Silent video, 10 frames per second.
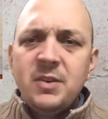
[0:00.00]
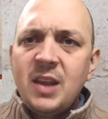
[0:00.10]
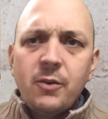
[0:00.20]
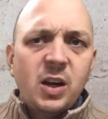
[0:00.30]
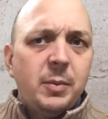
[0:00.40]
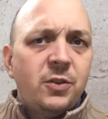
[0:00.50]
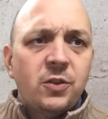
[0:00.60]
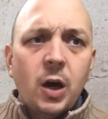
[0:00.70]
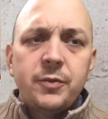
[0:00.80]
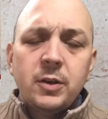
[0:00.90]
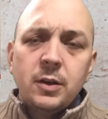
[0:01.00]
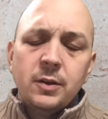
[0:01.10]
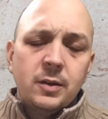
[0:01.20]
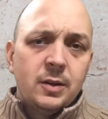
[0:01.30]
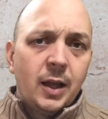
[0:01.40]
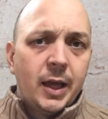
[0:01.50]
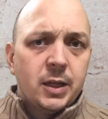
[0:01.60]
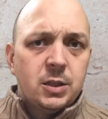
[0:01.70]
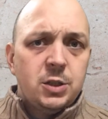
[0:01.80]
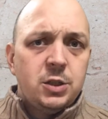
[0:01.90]
Never going to be softened like
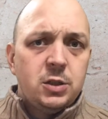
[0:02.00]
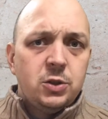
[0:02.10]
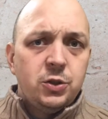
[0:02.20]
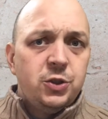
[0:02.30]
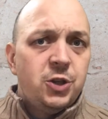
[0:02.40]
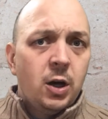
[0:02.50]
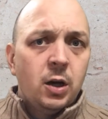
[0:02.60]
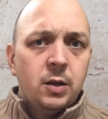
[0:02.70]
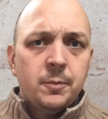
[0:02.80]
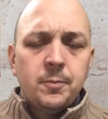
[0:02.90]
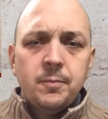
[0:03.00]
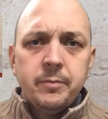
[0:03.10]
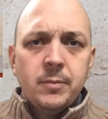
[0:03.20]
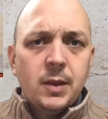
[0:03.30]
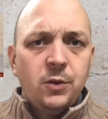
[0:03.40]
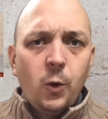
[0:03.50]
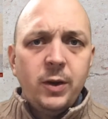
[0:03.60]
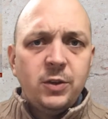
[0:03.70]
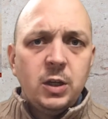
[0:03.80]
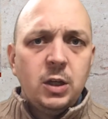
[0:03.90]
j. It's
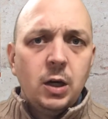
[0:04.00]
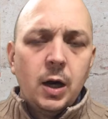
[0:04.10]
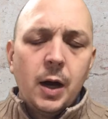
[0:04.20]
always g.